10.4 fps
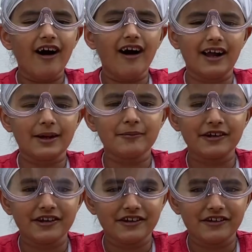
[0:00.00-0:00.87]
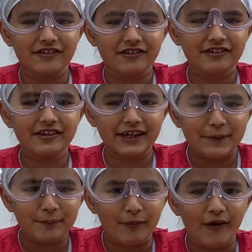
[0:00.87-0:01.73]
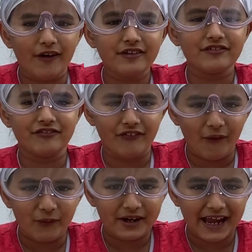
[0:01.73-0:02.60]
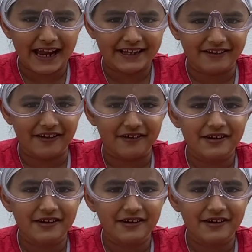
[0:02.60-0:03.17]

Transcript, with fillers: I am going to use Kidbar's volcano